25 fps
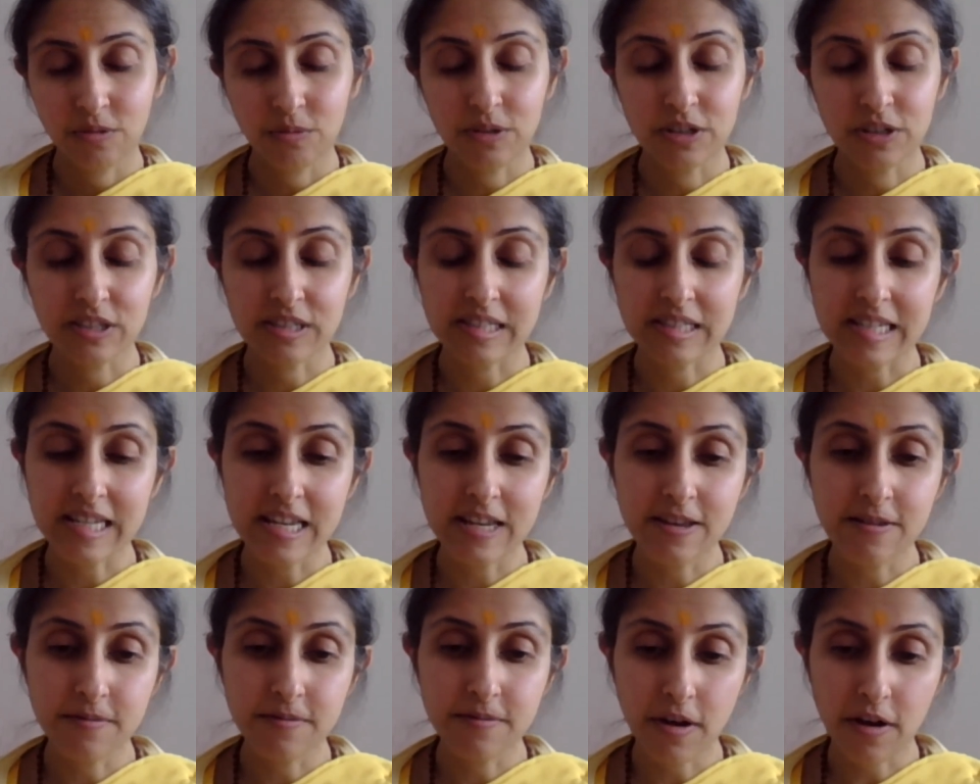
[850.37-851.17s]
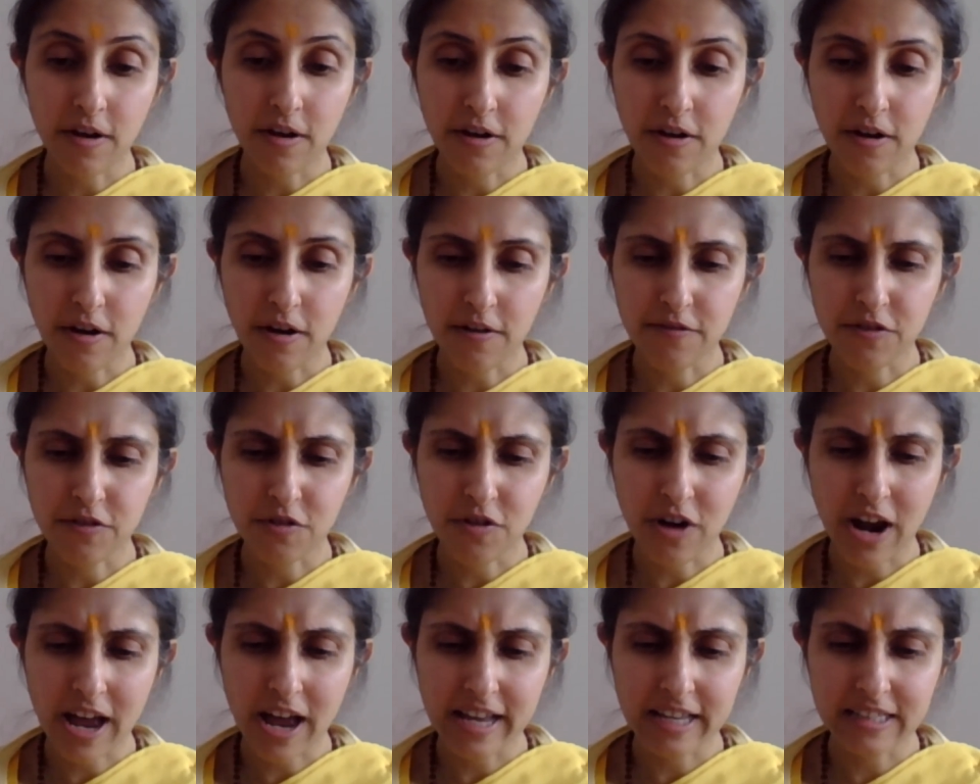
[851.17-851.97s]
We see a
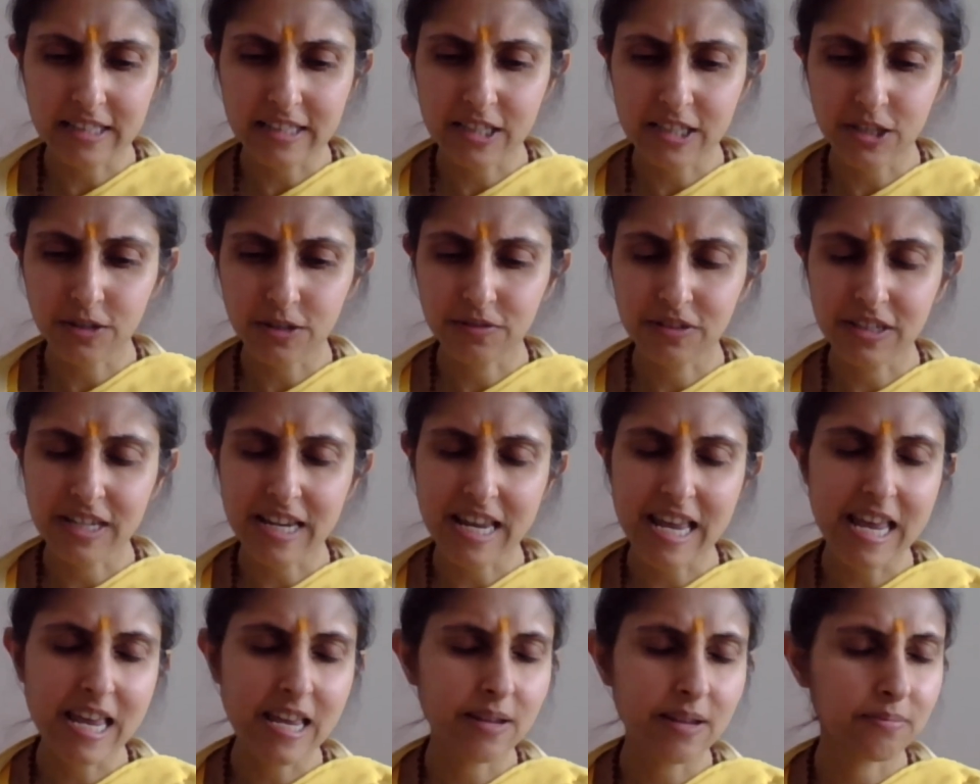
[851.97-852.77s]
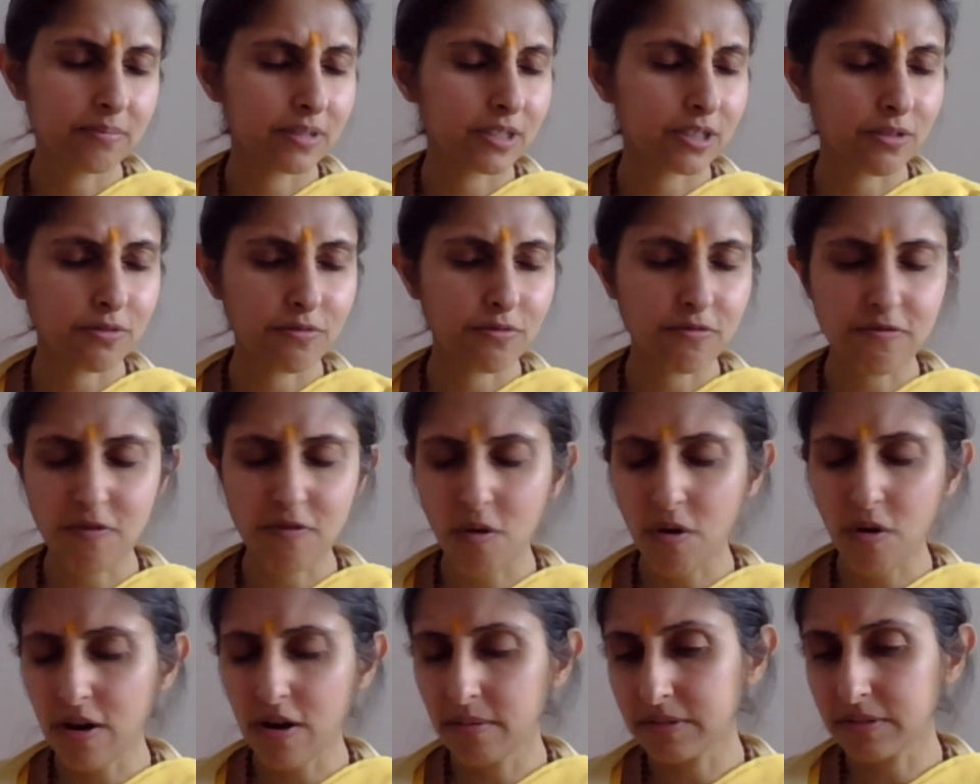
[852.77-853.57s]
variety of names and
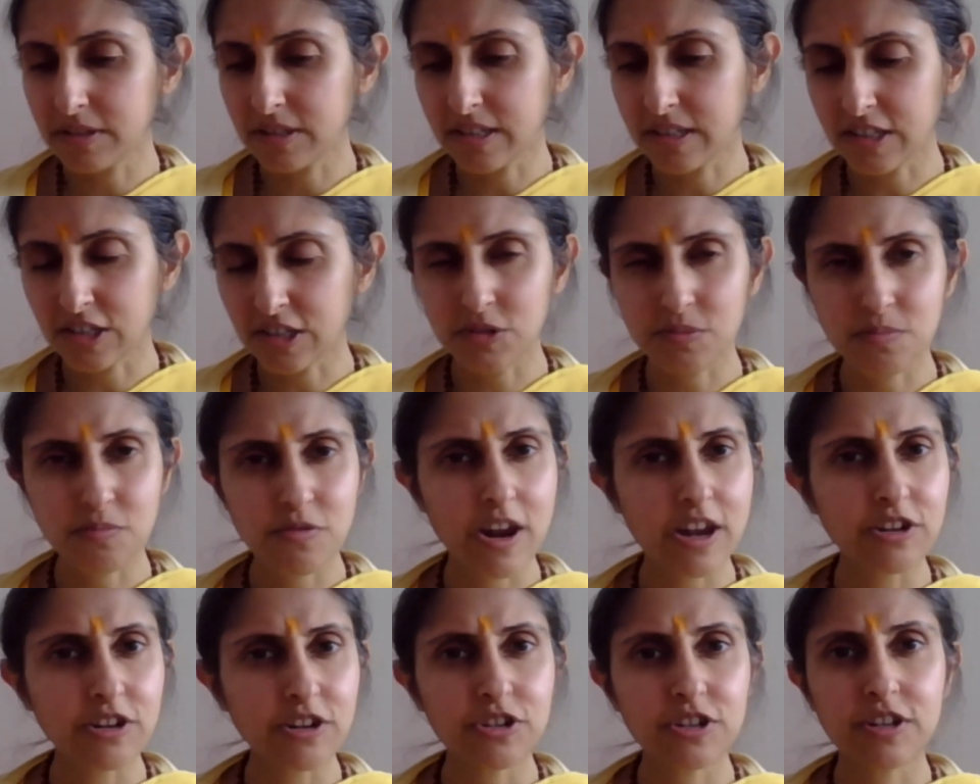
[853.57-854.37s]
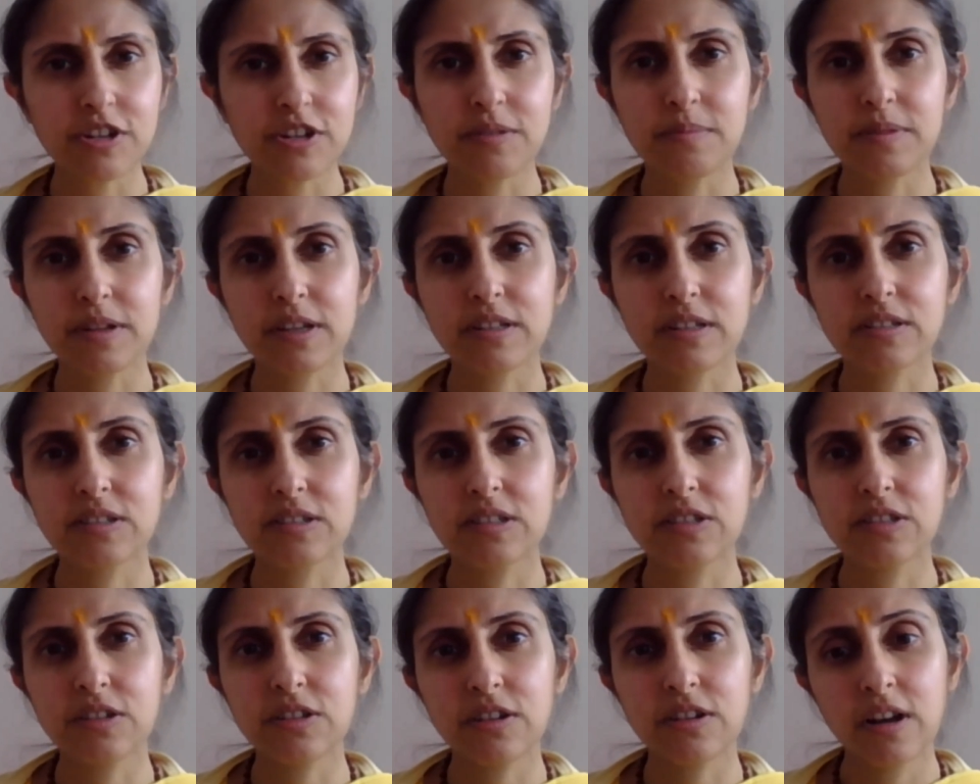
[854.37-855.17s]
forms and expression because
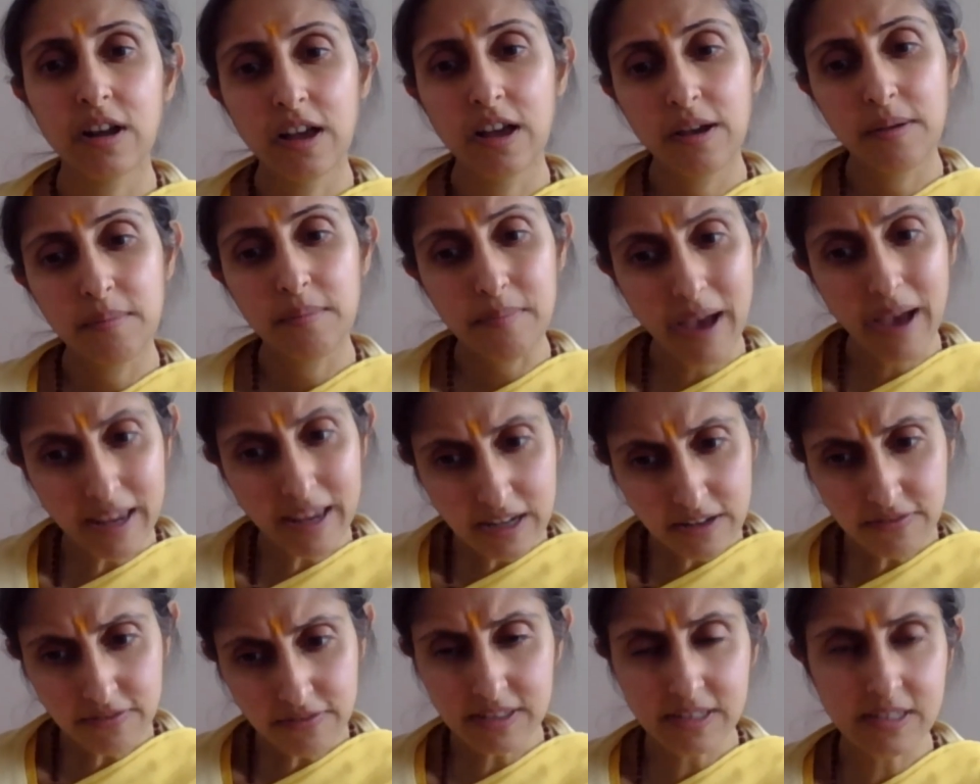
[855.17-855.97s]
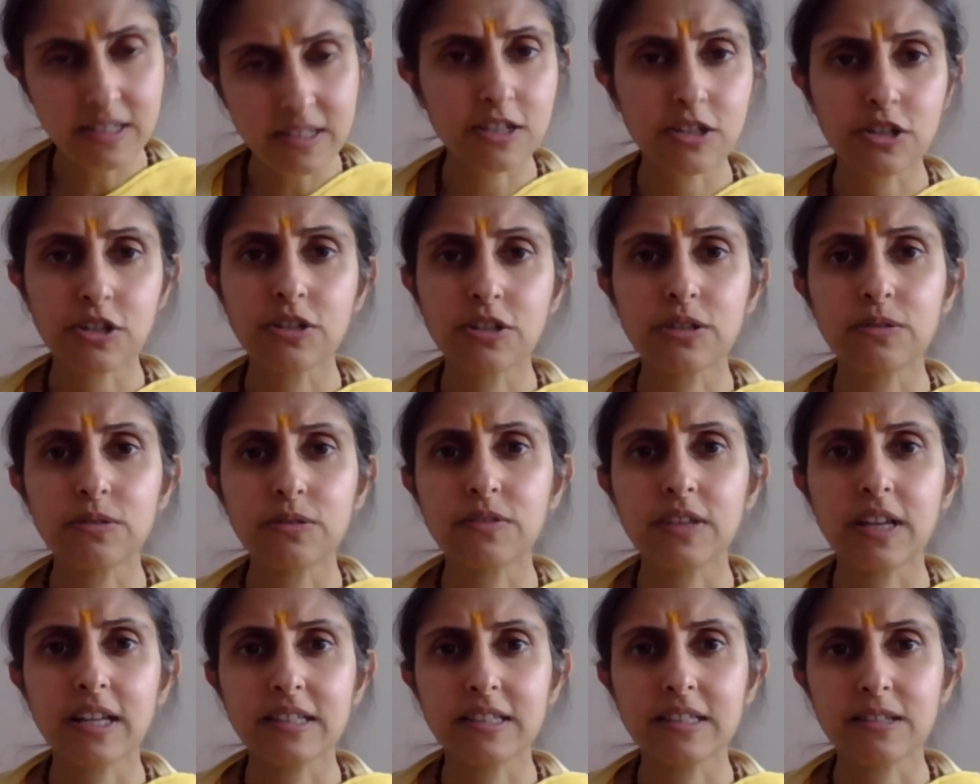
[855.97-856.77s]
these are manifestations
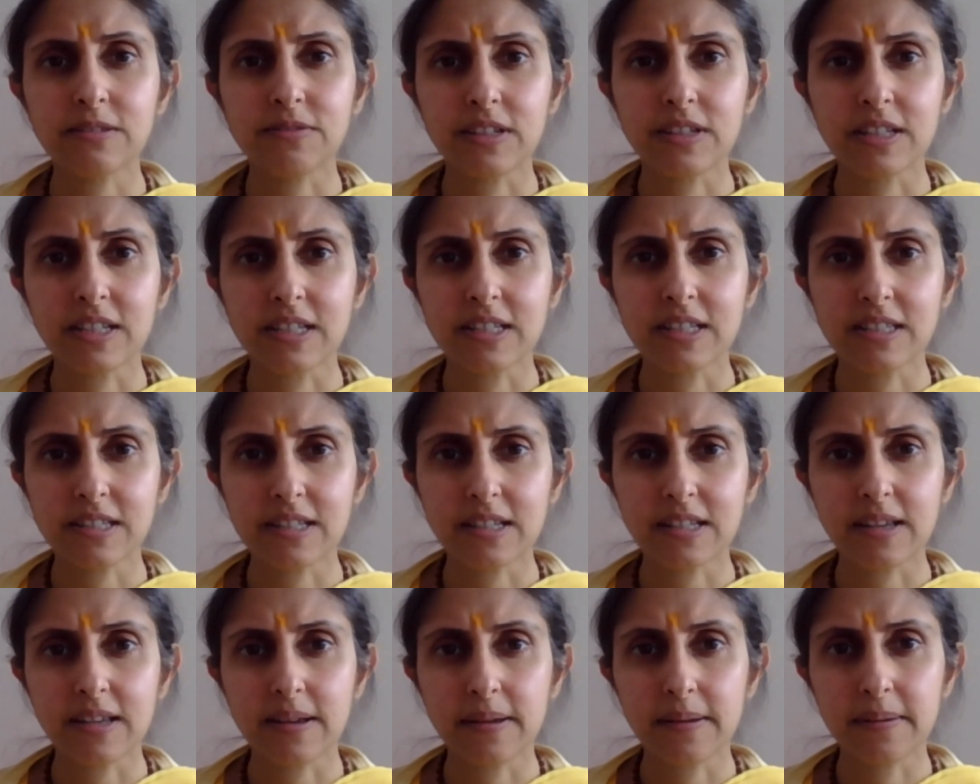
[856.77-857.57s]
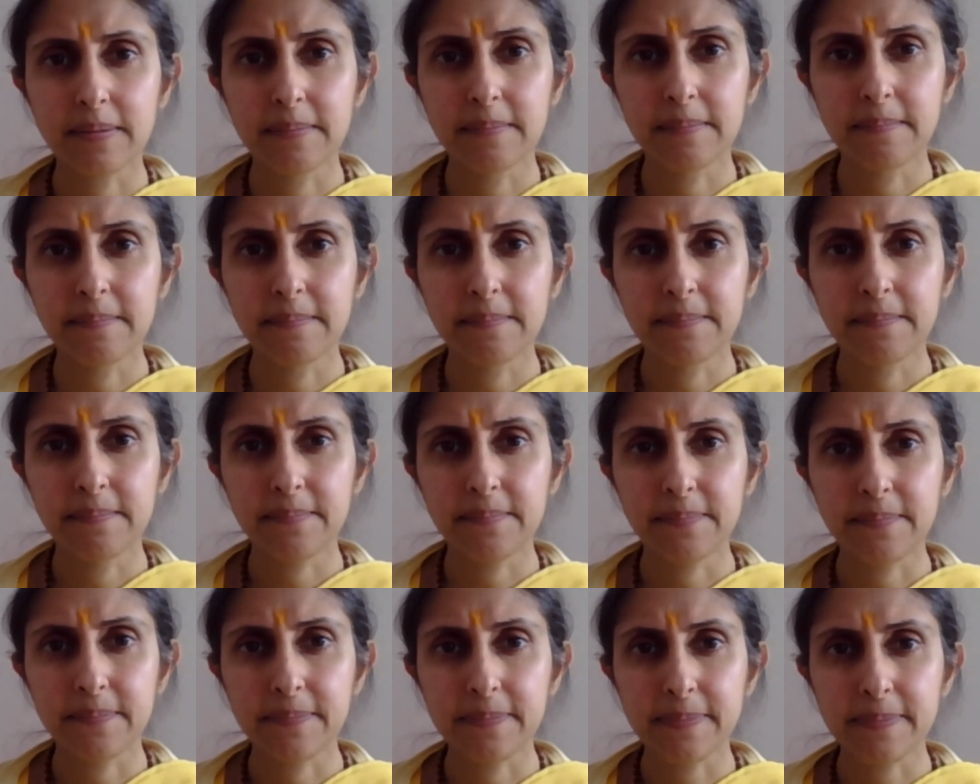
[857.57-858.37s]
of that
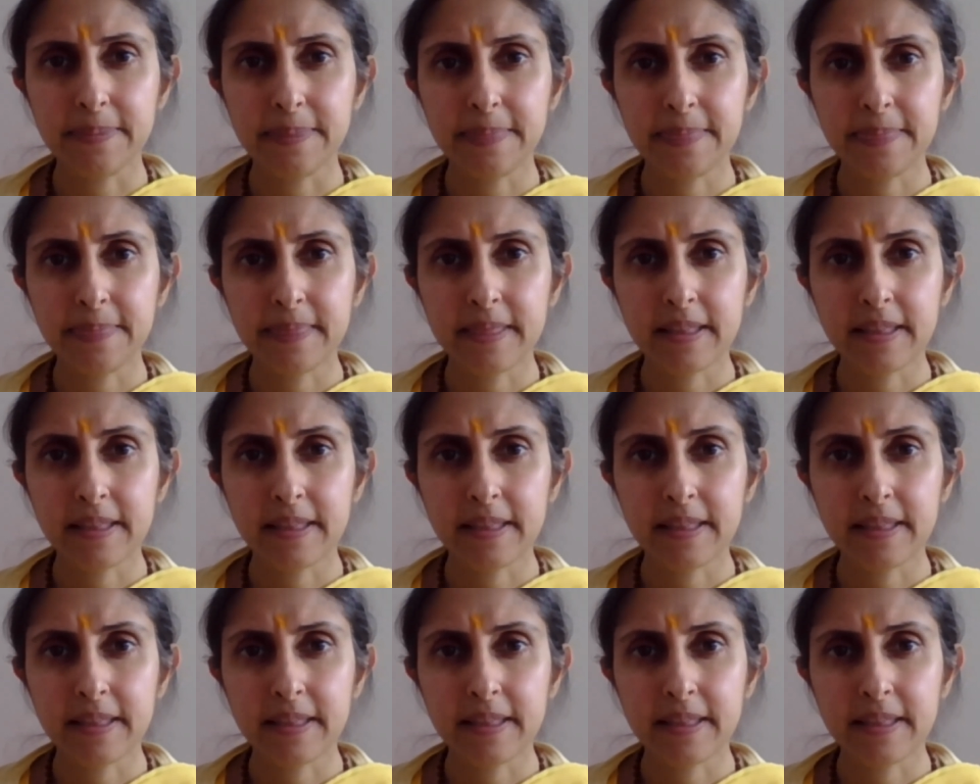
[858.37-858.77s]
divinity.